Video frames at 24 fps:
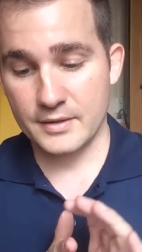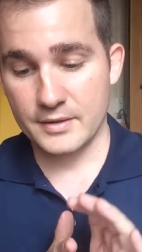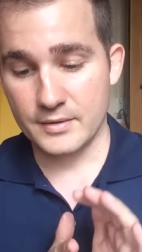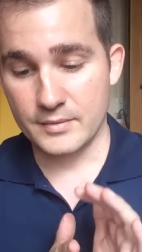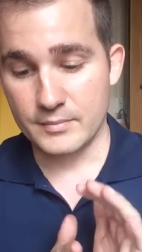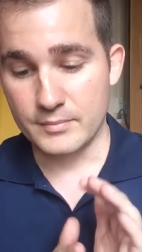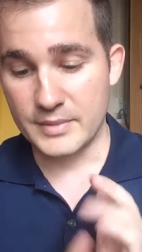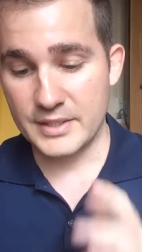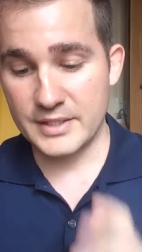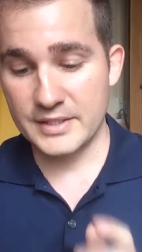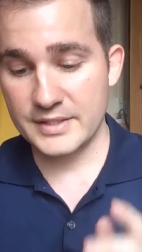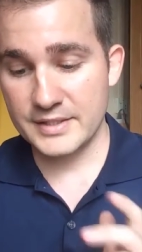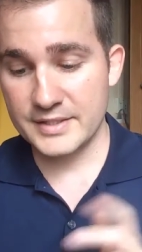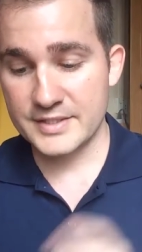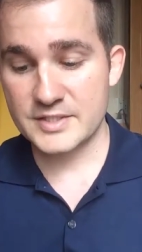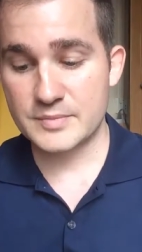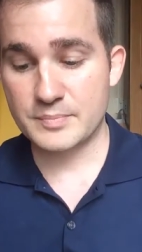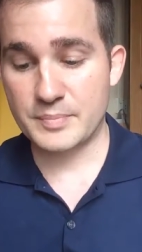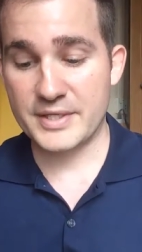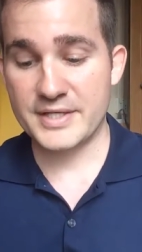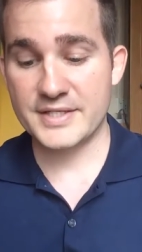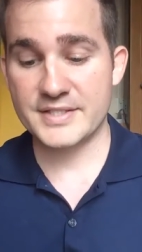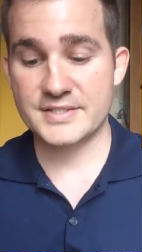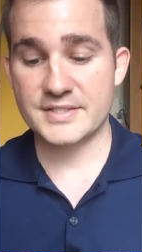Meaning is
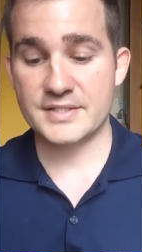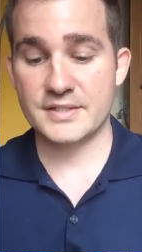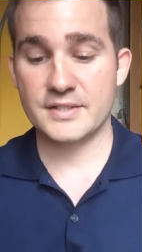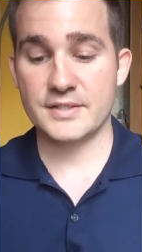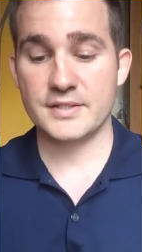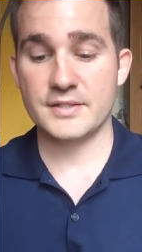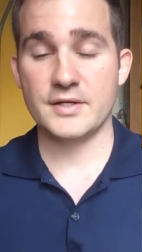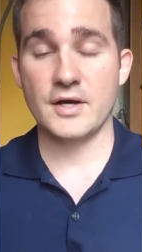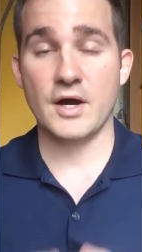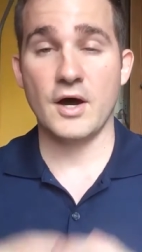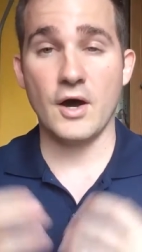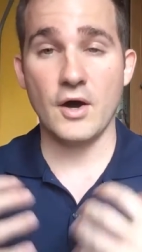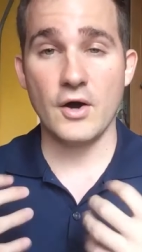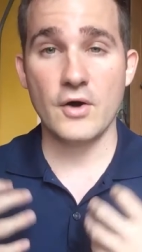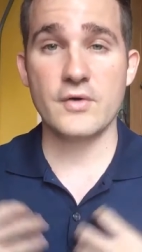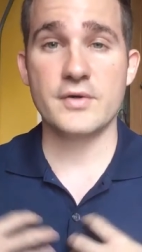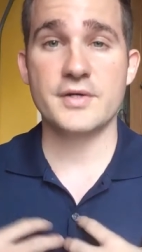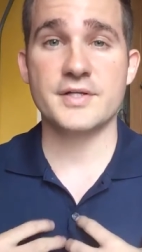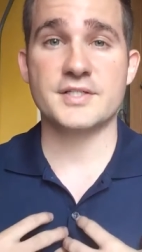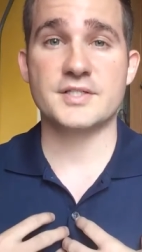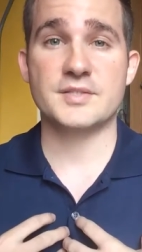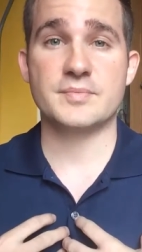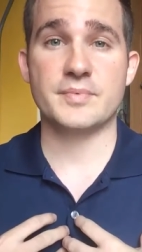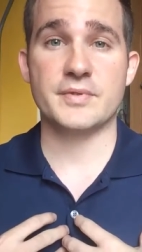based on our
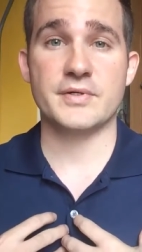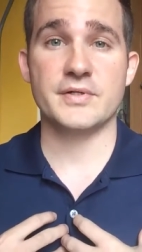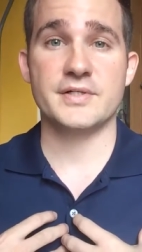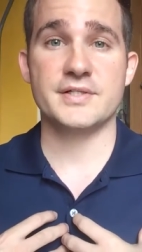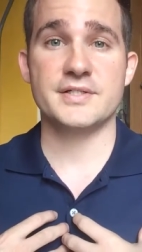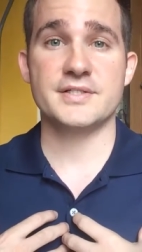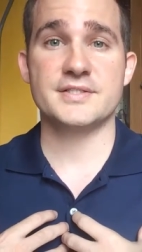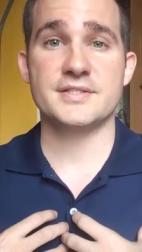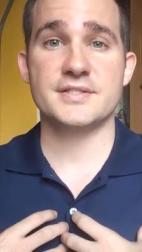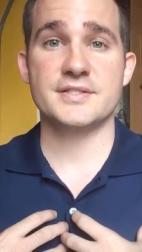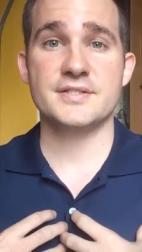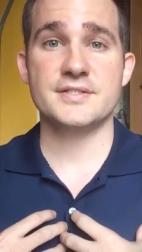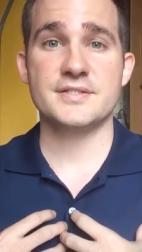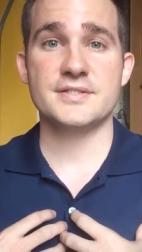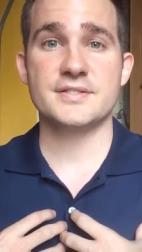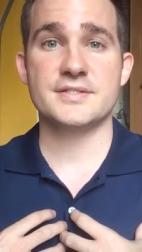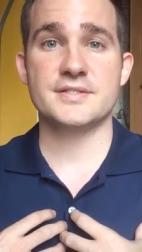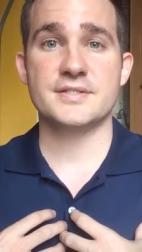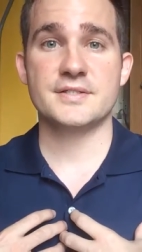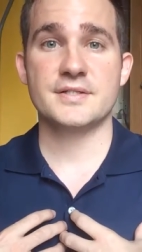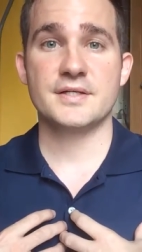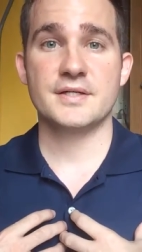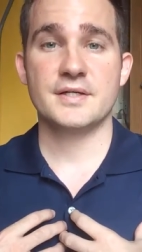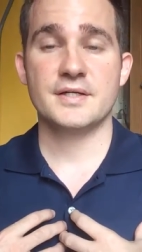
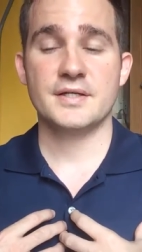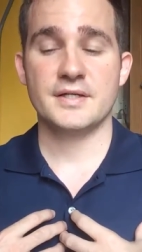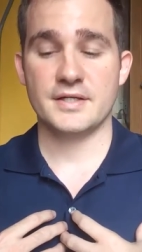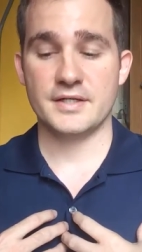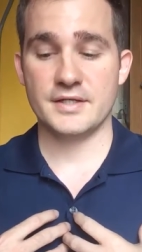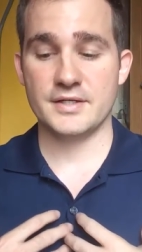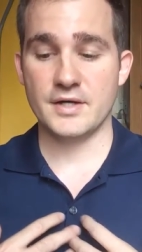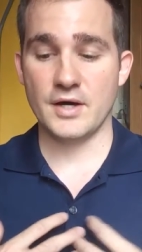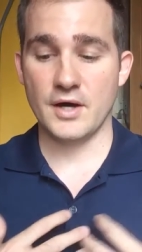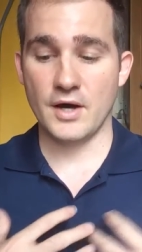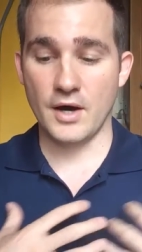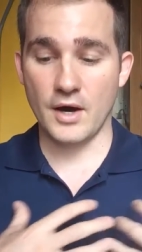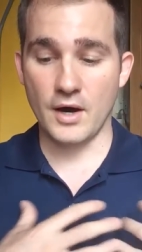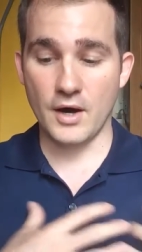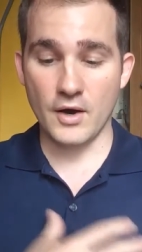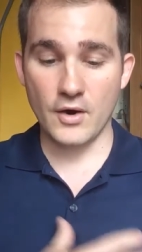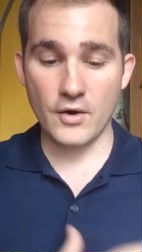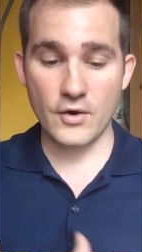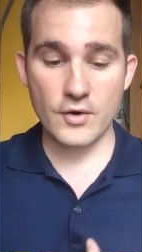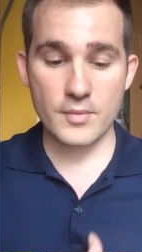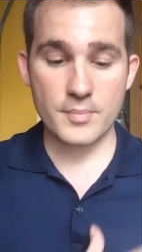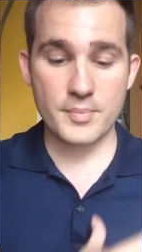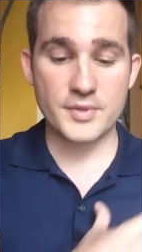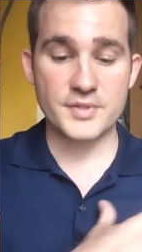experiences in
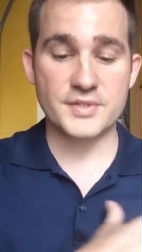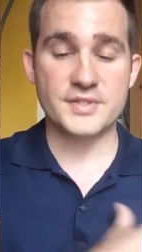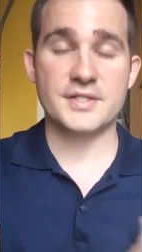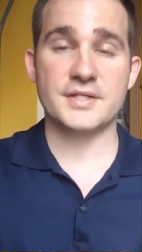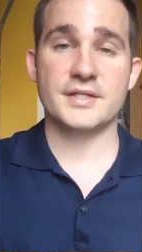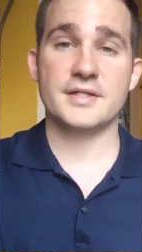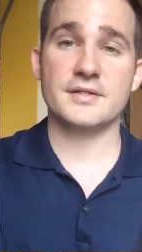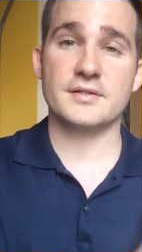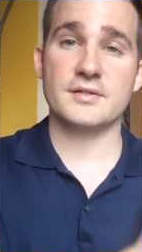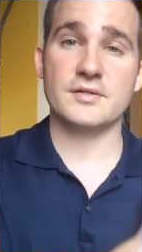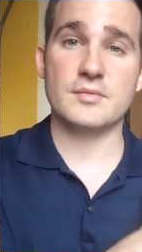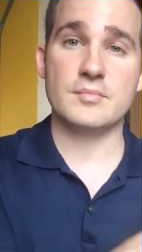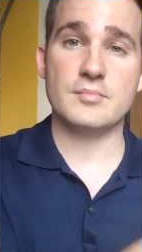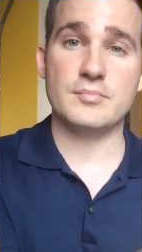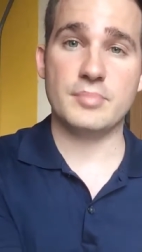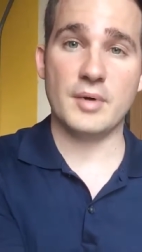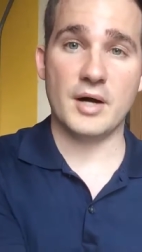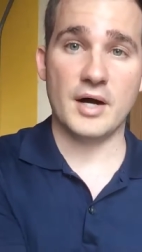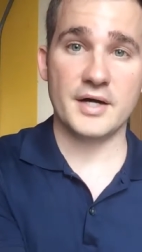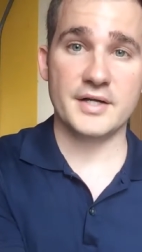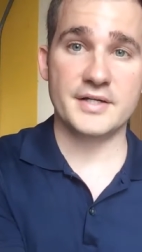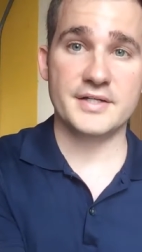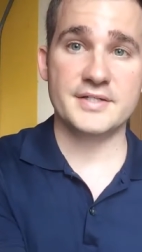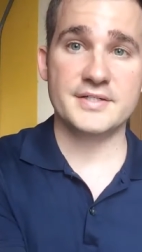our particular
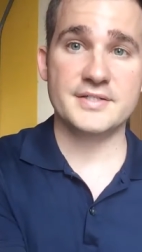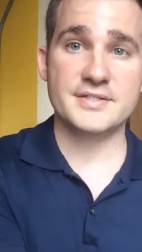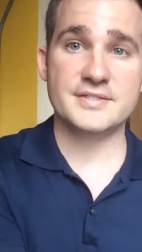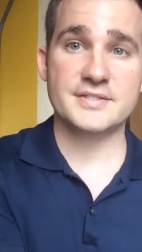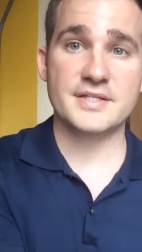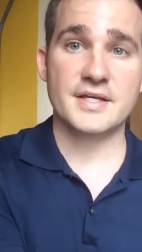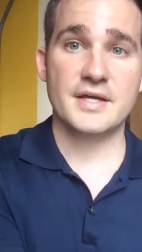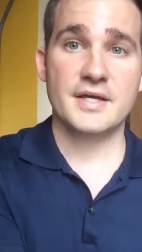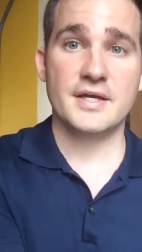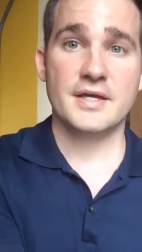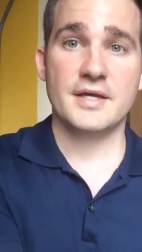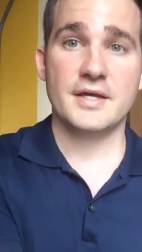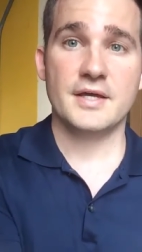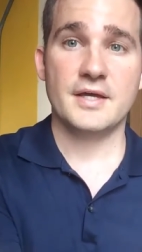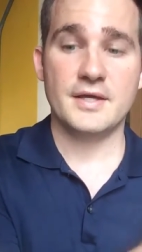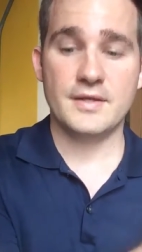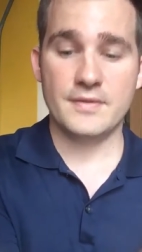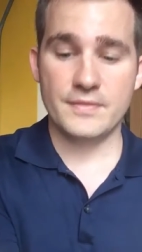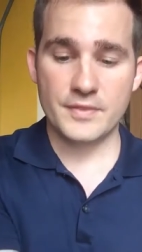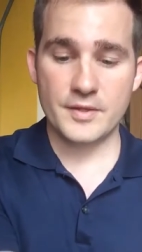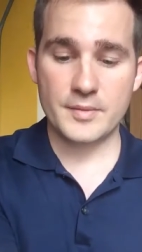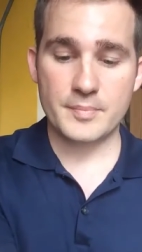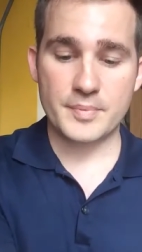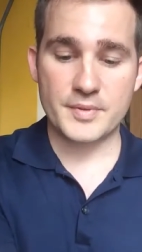bodies,
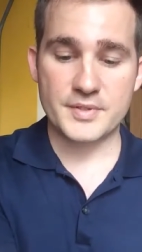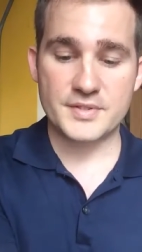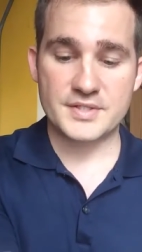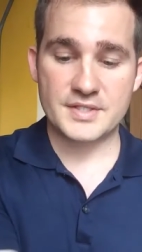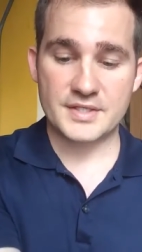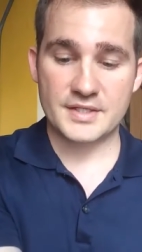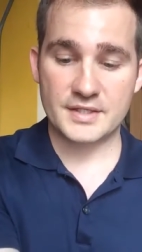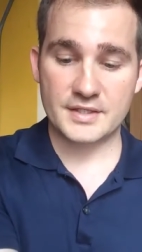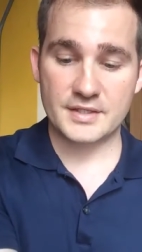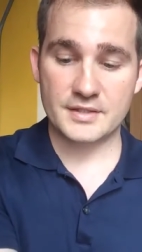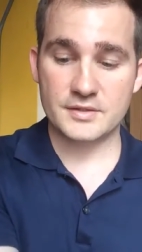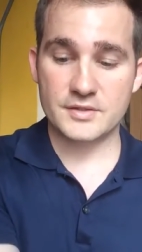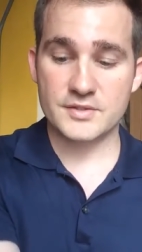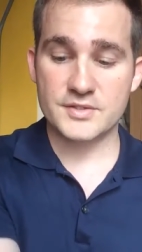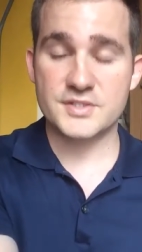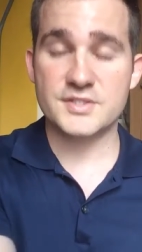in the particular